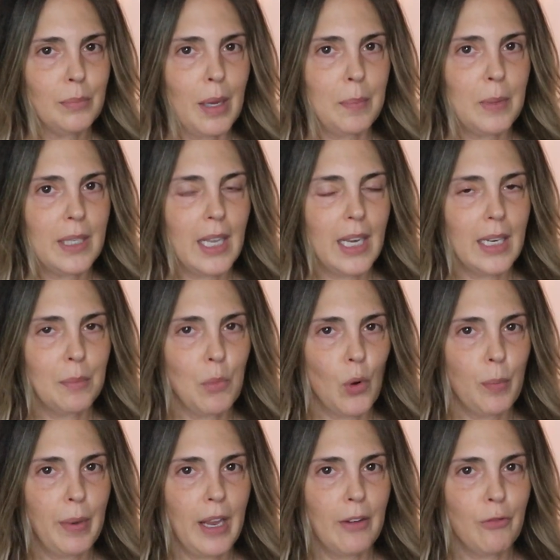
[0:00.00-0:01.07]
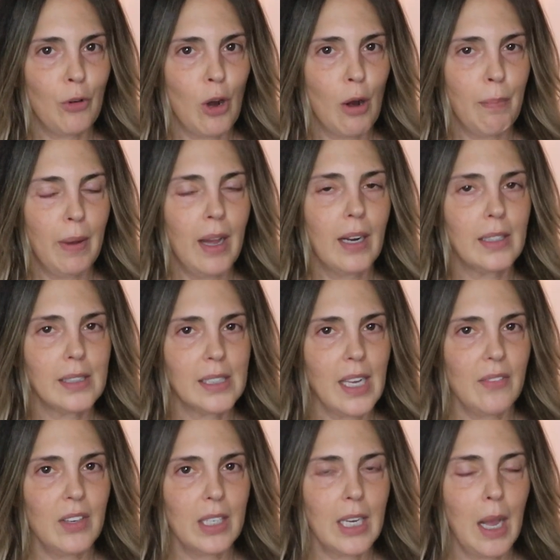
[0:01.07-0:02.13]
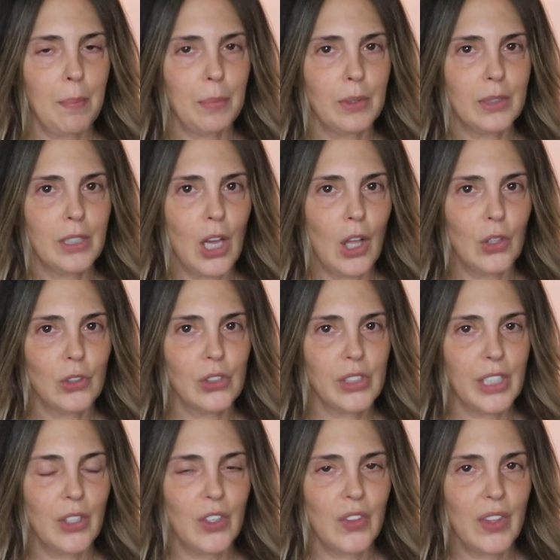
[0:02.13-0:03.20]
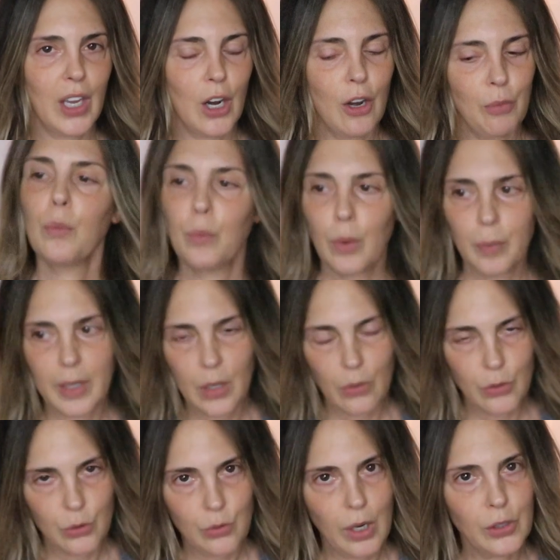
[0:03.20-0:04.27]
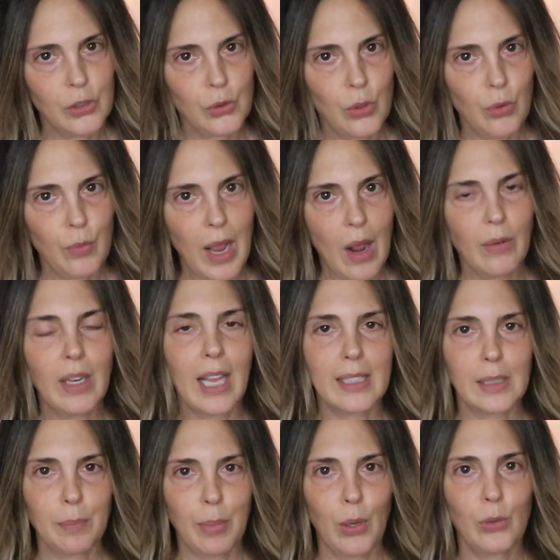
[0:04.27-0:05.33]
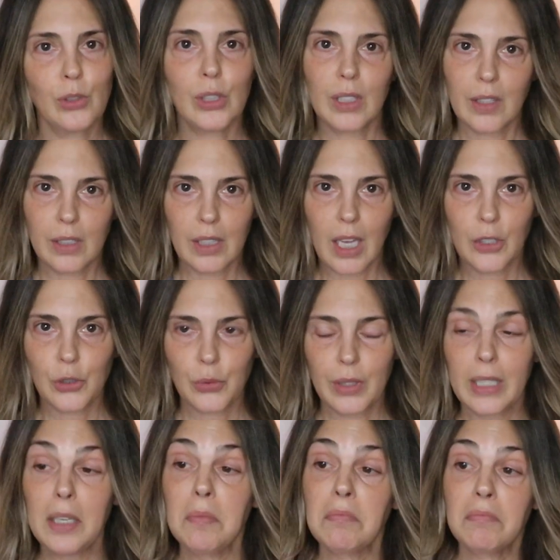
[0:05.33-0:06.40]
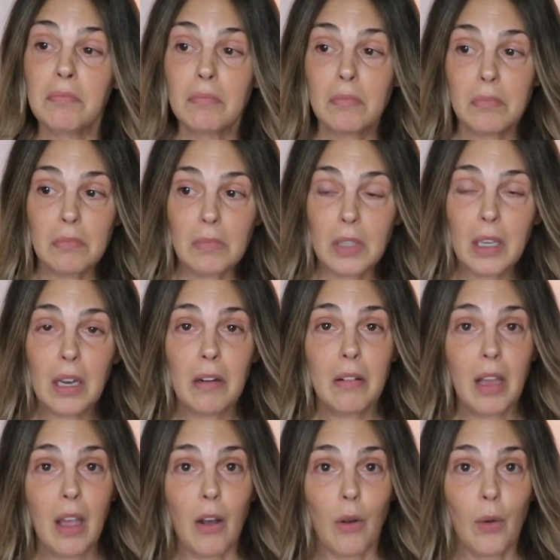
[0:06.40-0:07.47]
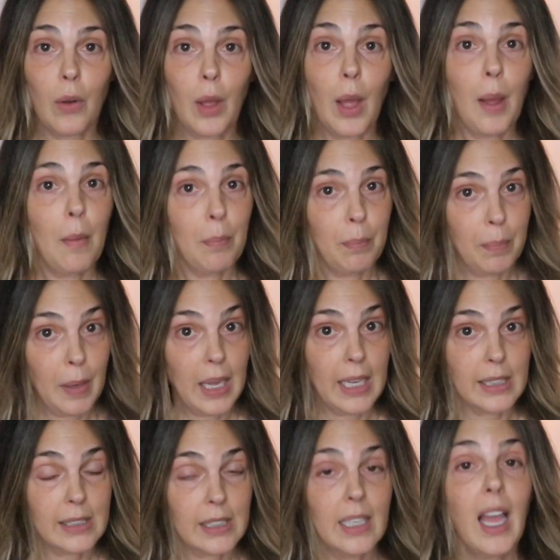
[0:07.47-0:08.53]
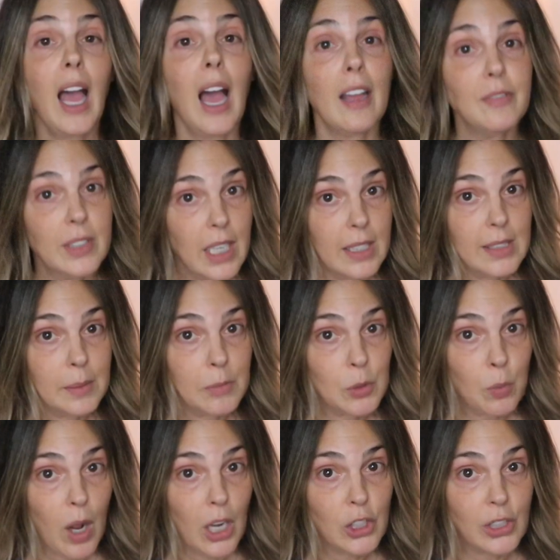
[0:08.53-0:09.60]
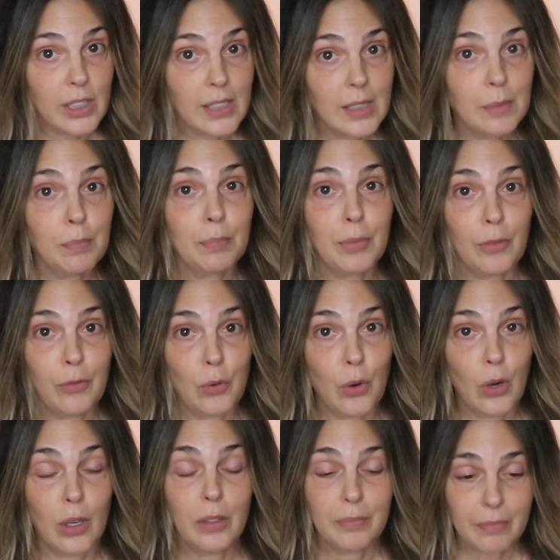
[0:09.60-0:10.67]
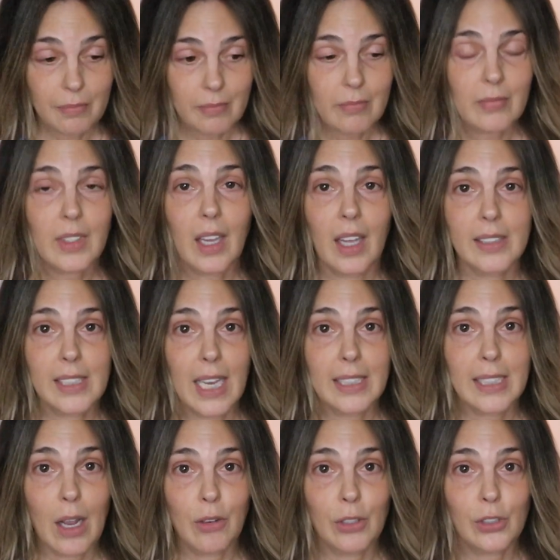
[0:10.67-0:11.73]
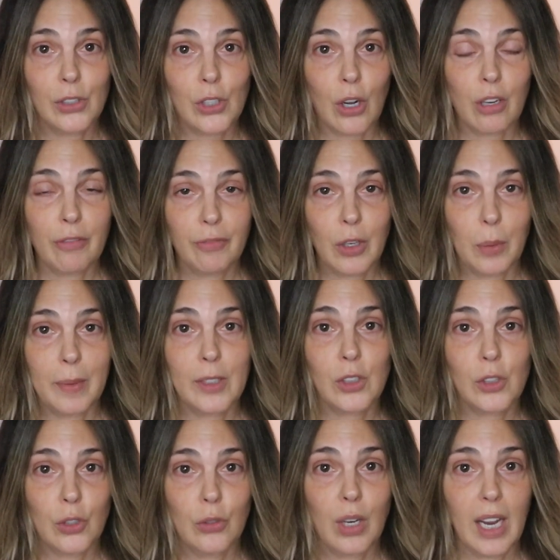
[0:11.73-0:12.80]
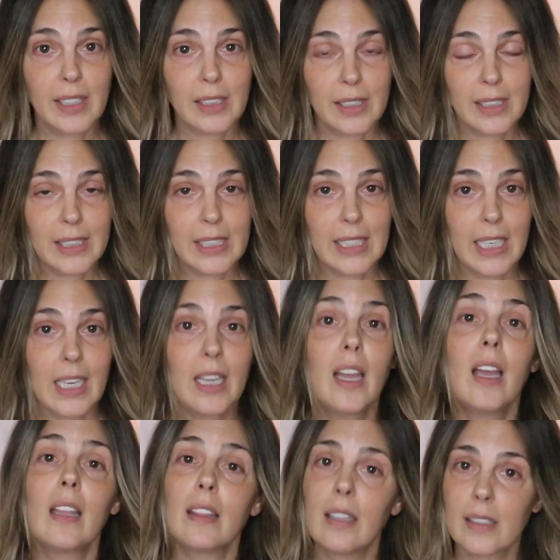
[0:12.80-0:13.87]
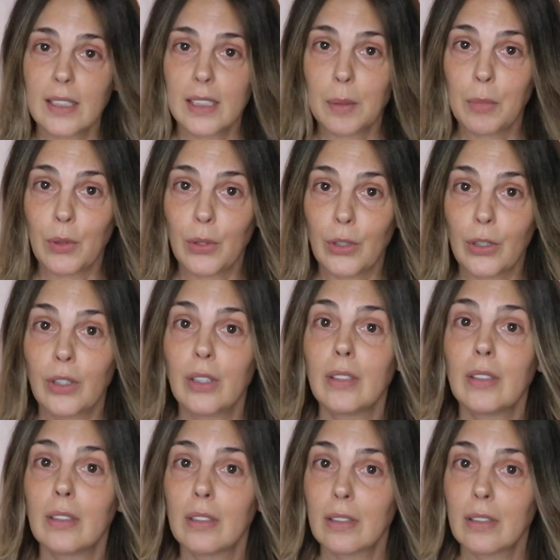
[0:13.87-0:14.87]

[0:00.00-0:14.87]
Might be getting more bang for our buck, saving a couple of dollars here and there when we go the drugstore route as opposed to the luxury. I don't know, but I've done some swatches before I sat down and started filming so you guys can see the similar